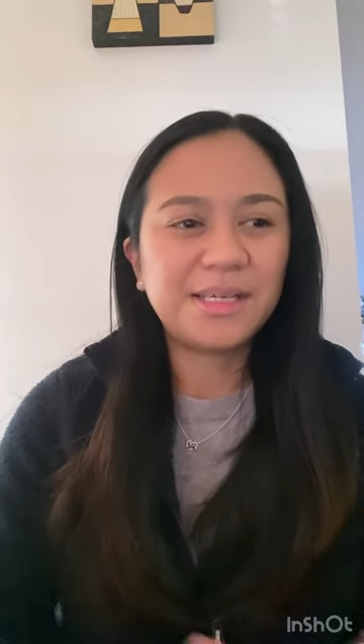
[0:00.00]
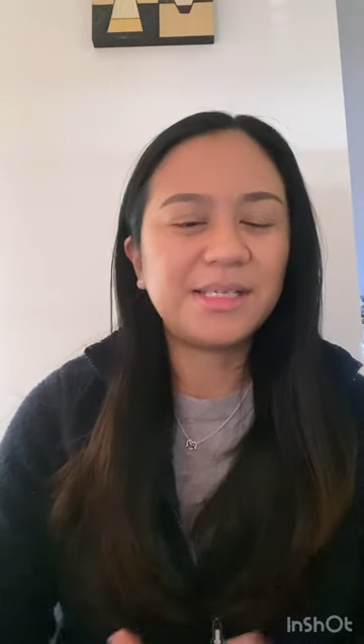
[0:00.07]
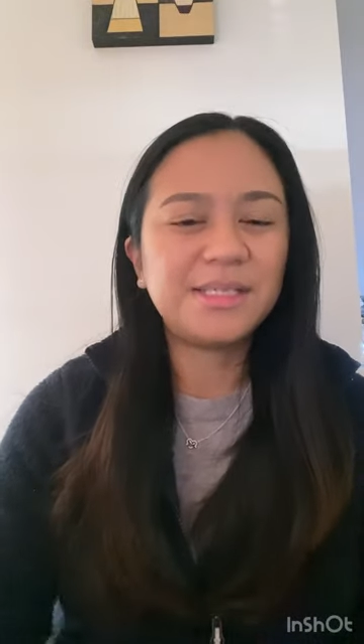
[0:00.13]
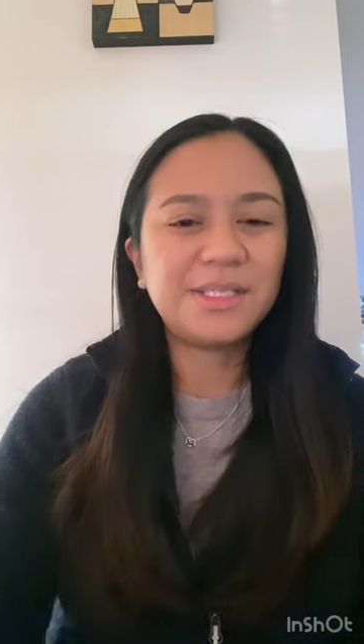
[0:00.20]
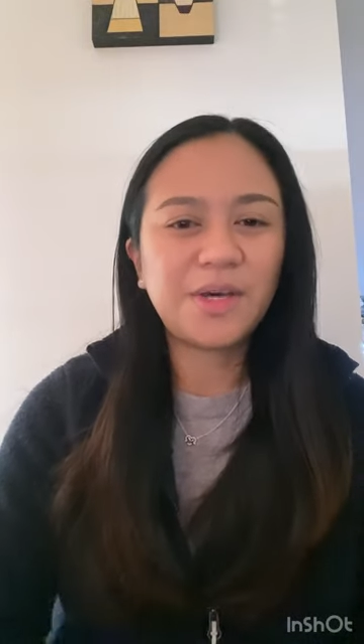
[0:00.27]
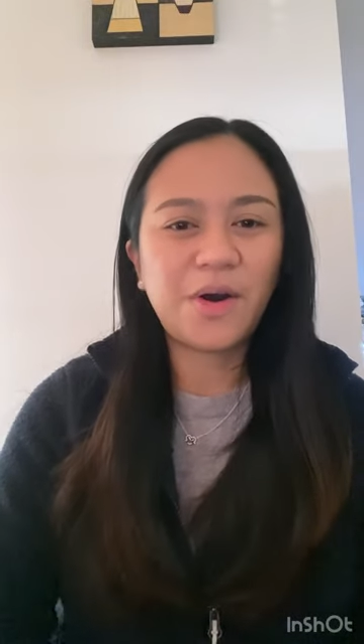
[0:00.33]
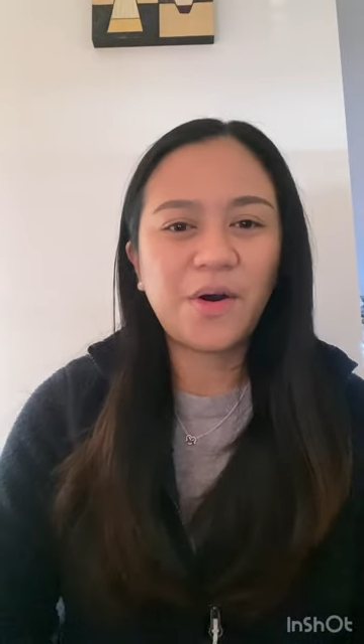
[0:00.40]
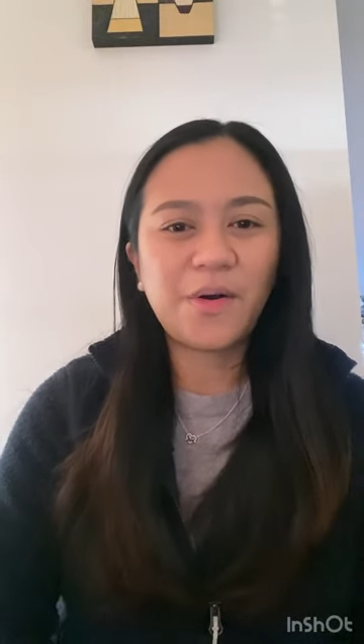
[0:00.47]

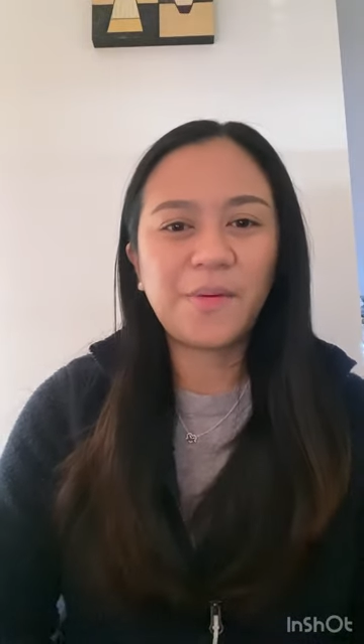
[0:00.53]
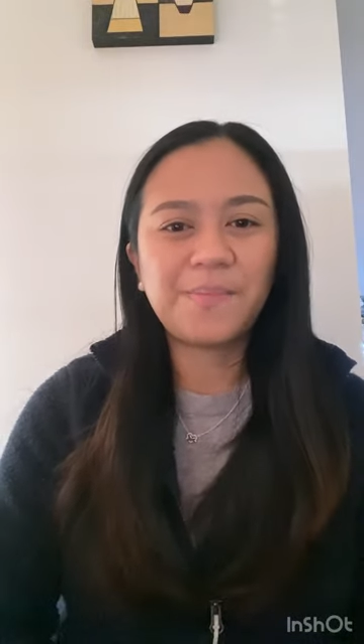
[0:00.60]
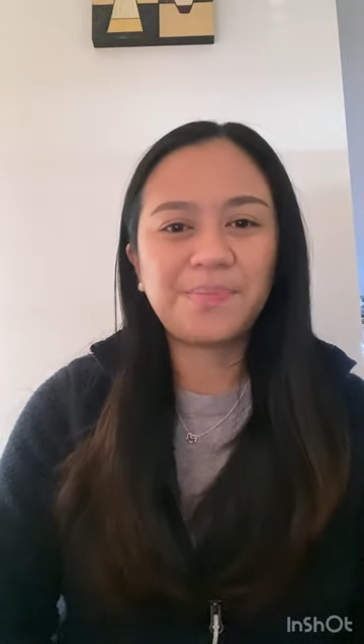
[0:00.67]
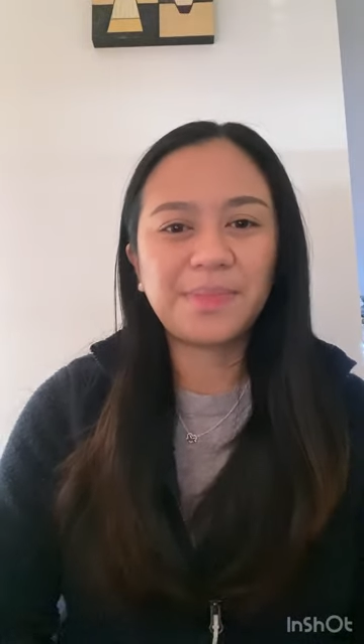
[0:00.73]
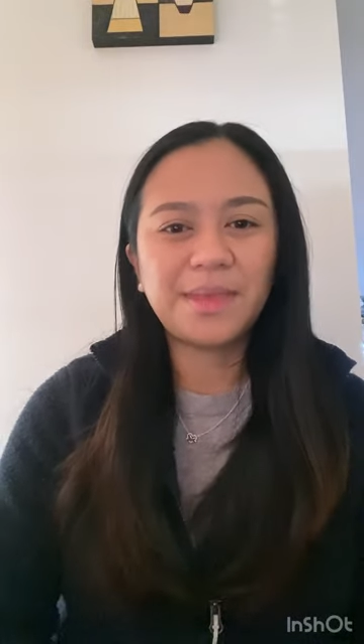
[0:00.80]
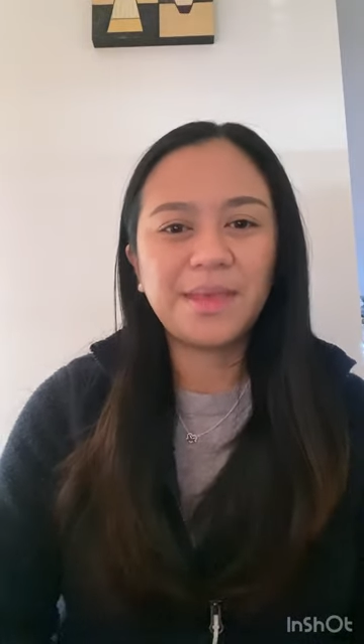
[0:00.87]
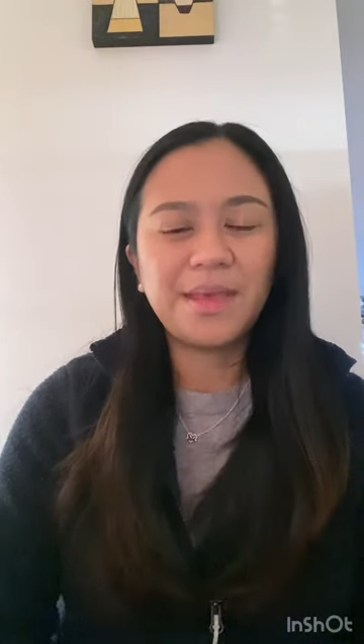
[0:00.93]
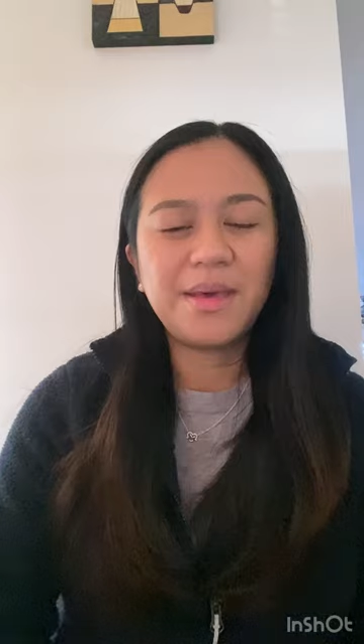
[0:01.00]
So,
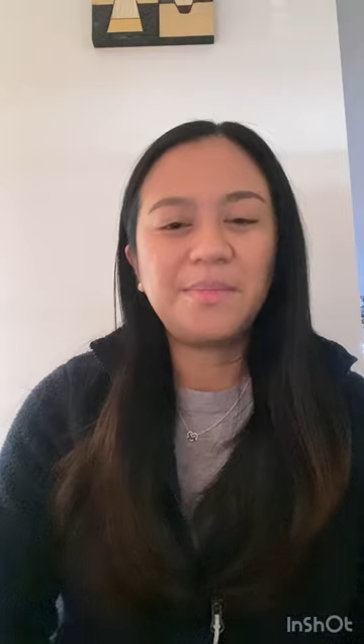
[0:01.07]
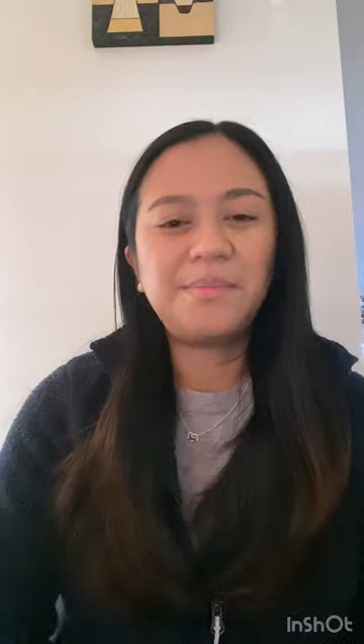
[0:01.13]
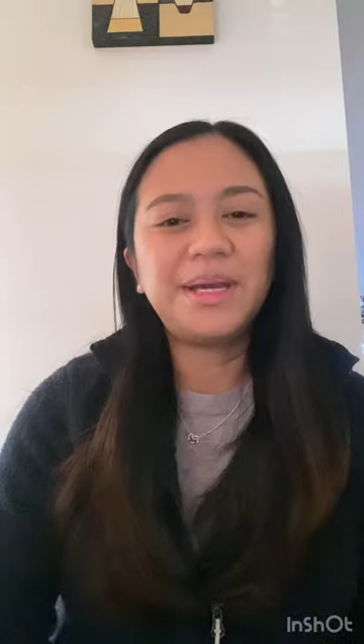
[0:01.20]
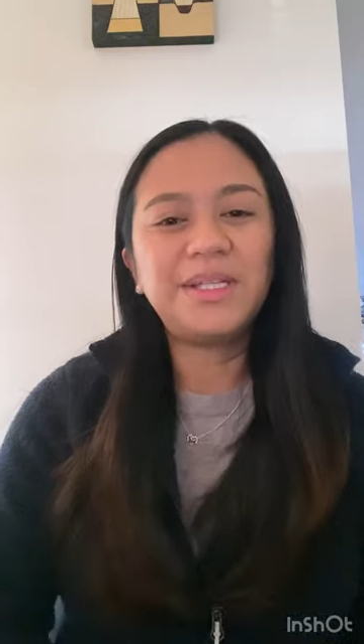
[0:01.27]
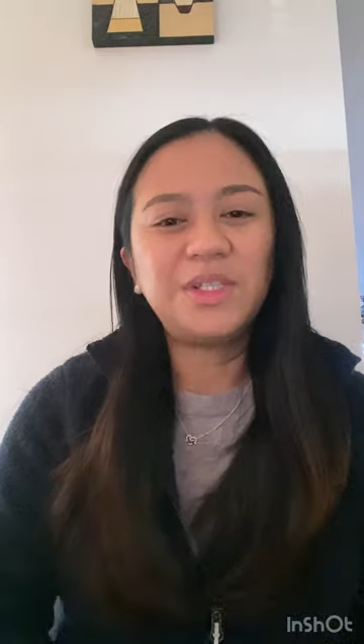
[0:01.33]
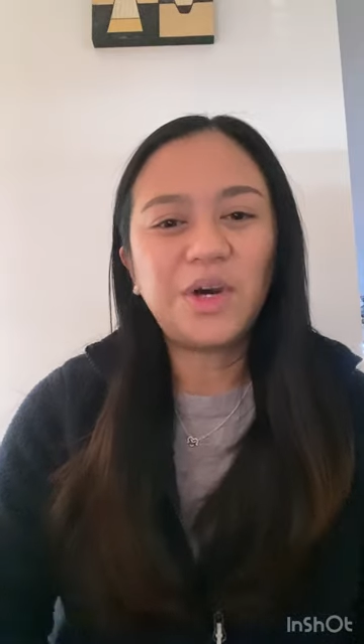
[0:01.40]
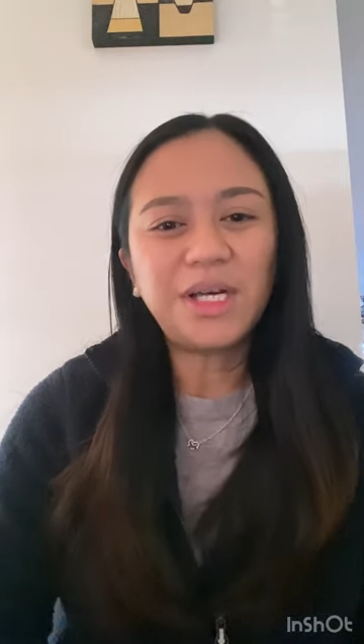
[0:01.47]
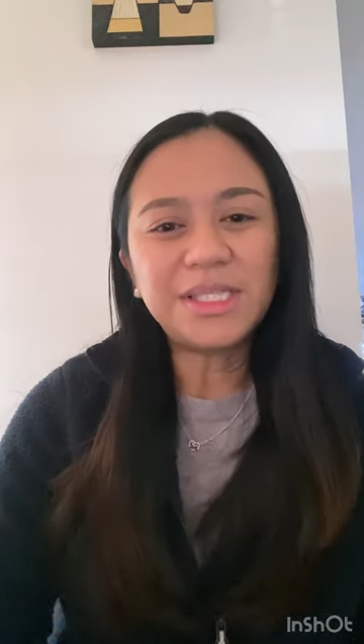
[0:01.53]
my
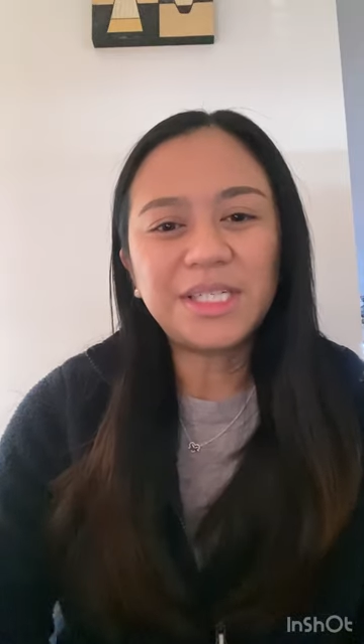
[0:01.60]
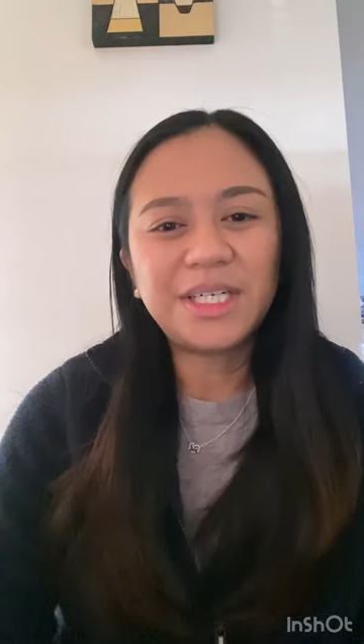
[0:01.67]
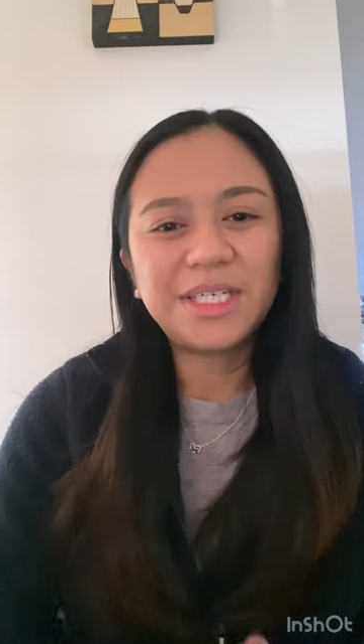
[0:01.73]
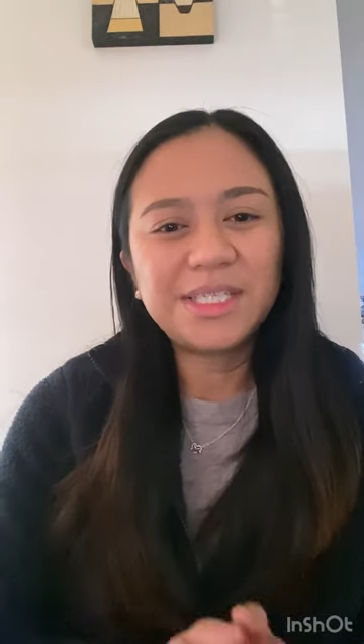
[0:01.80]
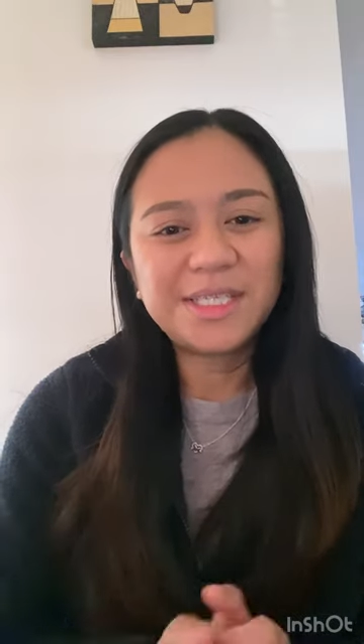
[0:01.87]
daughter,